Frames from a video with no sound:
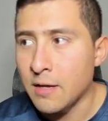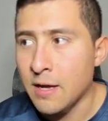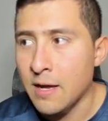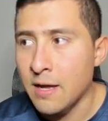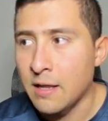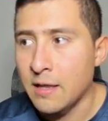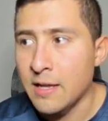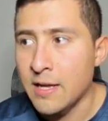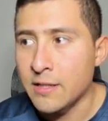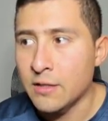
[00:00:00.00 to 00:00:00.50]

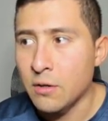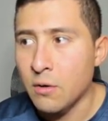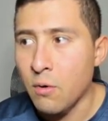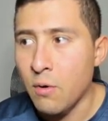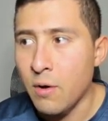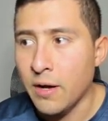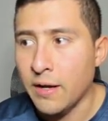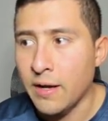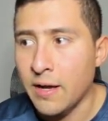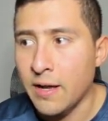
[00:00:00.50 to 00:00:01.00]
And let's go
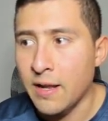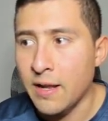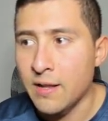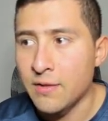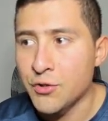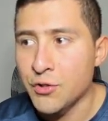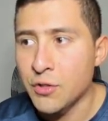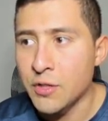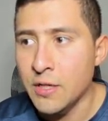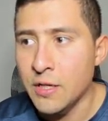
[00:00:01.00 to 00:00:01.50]
ahead and
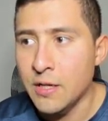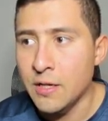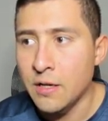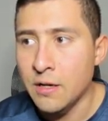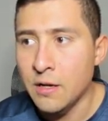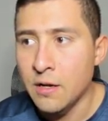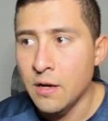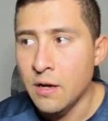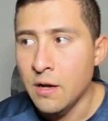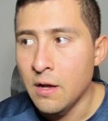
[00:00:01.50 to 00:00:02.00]

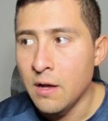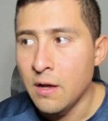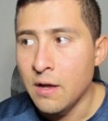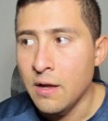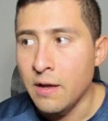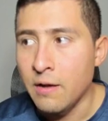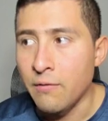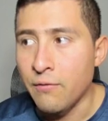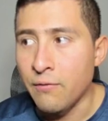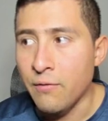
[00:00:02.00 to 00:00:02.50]
see
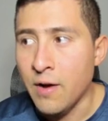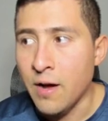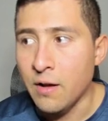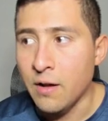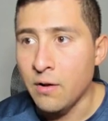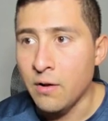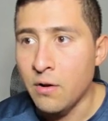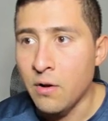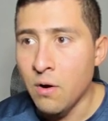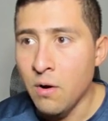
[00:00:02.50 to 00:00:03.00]
if I
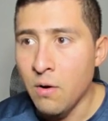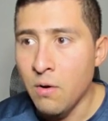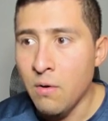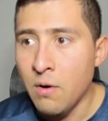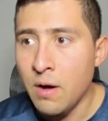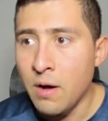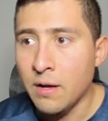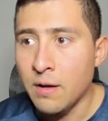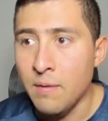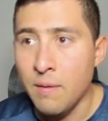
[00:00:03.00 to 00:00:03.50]
go
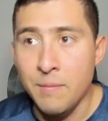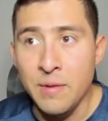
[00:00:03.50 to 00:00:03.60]
ahead.